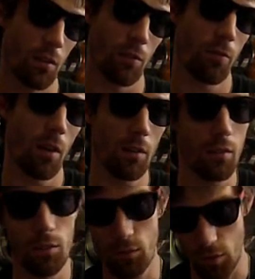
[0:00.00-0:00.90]
are in the front
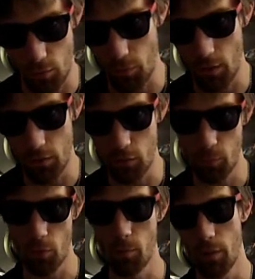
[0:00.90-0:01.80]
to the rear at this
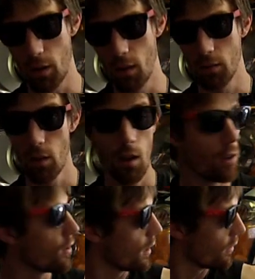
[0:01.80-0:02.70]
point, because
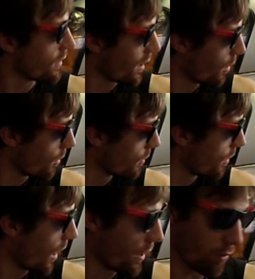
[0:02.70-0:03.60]
you can even tell
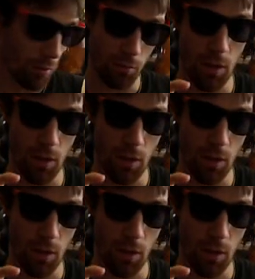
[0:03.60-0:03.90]
I have a little